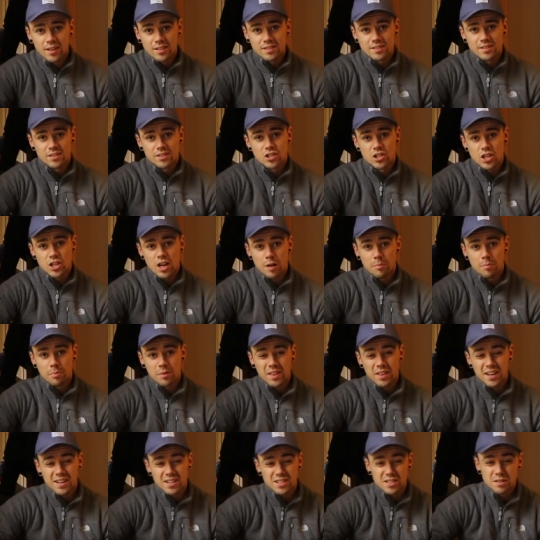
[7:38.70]
that's the
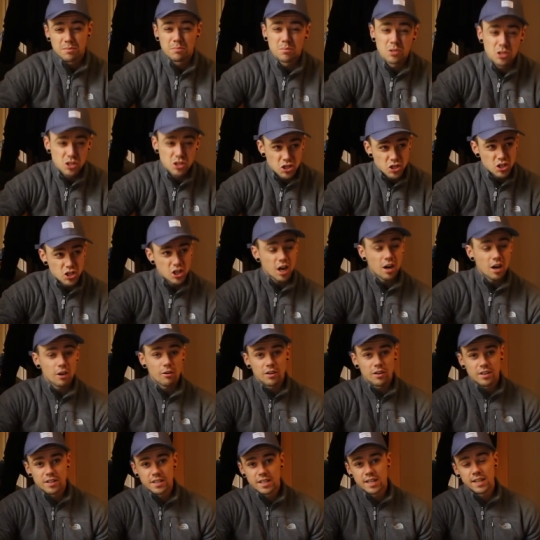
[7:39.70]
shop. That is the
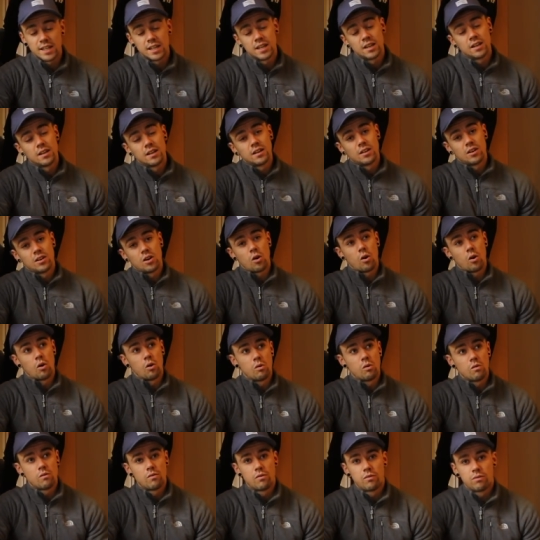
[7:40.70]
majority
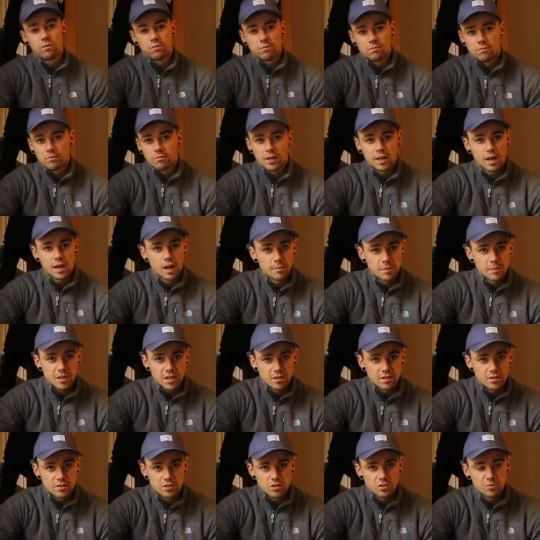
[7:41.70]
of what I'll be
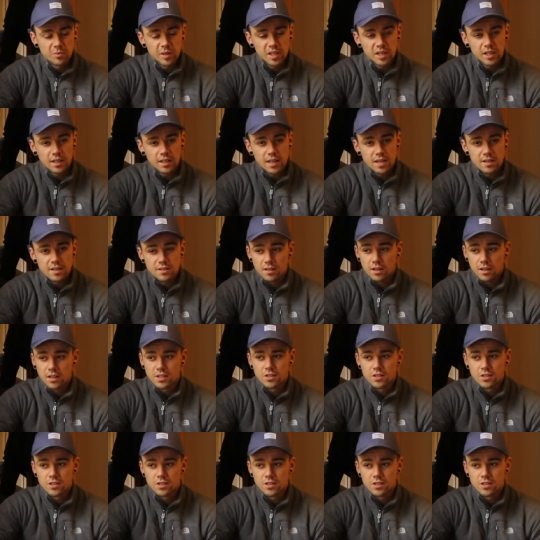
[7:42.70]
consuming, I guess.